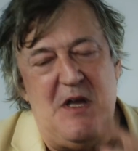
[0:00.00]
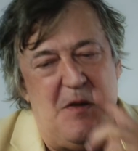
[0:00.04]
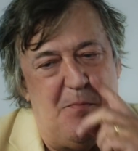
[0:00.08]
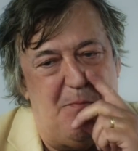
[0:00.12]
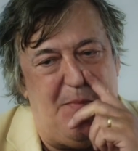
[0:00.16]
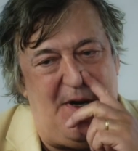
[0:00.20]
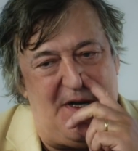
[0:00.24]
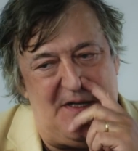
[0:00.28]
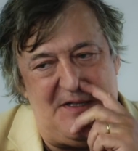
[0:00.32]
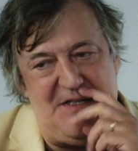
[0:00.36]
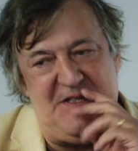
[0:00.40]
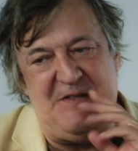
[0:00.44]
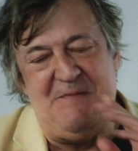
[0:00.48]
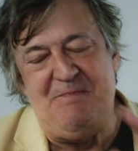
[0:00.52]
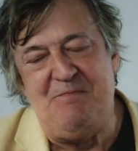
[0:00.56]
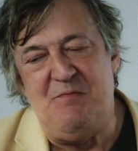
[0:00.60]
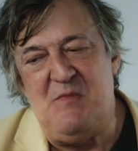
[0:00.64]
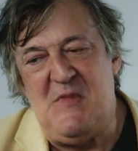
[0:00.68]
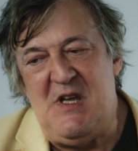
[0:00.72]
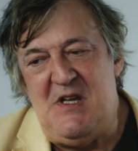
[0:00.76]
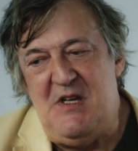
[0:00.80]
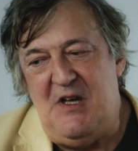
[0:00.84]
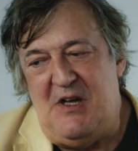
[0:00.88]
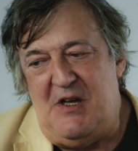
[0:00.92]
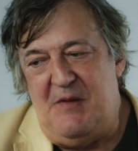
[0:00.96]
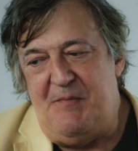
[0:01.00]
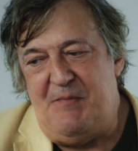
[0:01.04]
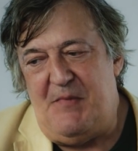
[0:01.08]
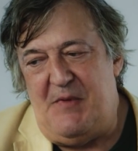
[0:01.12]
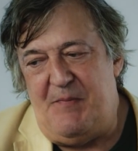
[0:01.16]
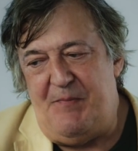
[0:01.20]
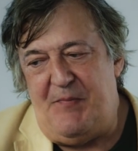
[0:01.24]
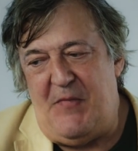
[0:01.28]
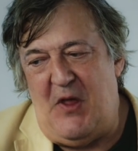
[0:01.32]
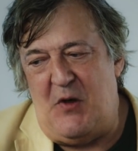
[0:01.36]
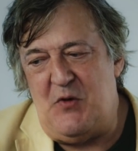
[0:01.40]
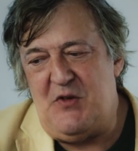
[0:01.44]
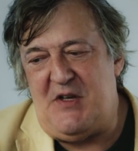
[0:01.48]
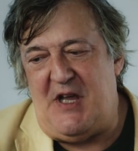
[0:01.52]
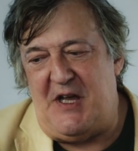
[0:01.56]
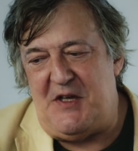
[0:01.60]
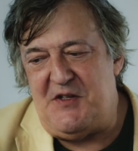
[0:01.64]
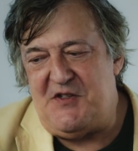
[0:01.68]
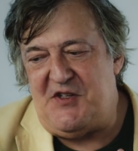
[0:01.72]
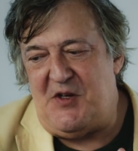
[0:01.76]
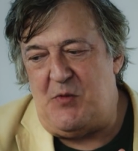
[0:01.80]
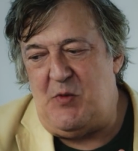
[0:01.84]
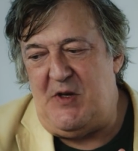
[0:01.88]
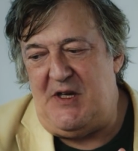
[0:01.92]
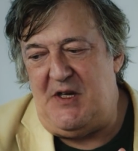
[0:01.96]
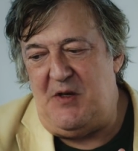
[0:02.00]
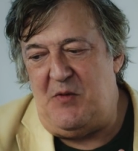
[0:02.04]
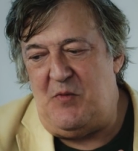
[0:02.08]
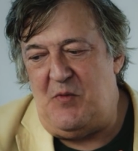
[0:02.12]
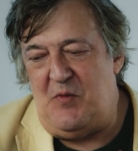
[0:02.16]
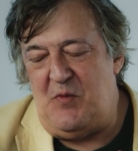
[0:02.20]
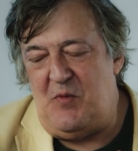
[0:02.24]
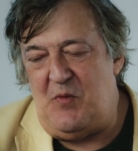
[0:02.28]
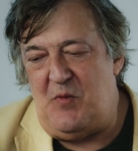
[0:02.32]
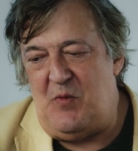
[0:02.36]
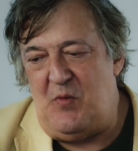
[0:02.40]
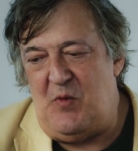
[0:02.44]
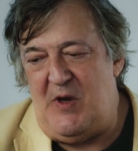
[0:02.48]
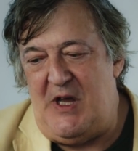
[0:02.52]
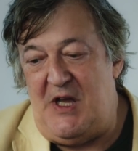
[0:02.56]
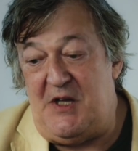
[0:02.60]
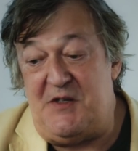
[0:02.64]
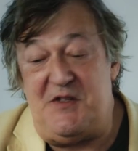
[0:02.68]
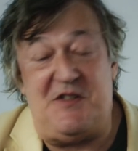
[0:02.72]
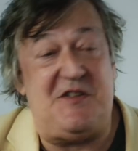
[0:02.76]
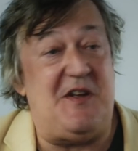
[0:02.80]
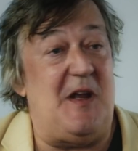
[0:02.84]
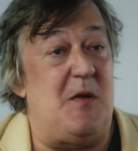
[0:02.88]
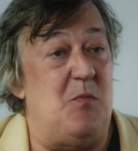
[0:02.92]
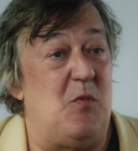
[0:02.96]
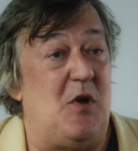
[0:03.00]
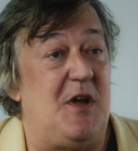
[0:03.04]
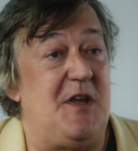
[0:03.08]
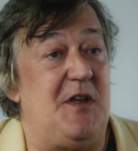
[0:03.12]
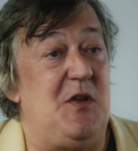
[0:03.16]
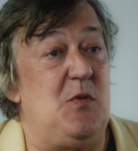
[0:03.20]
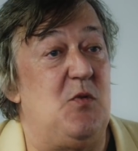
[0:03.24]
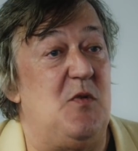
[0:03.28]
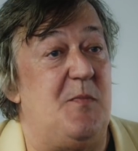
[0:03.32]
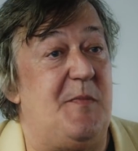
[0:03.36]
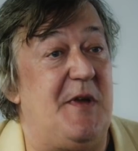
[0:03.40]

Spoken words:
But okay, so we understand why you would